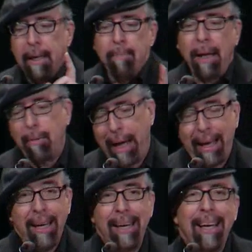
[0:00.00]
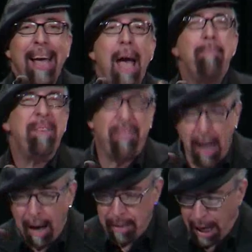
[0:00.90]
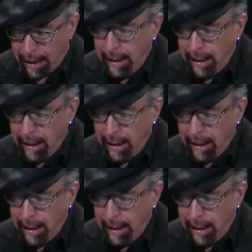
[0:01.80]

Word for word: By the way, epiphenomenon.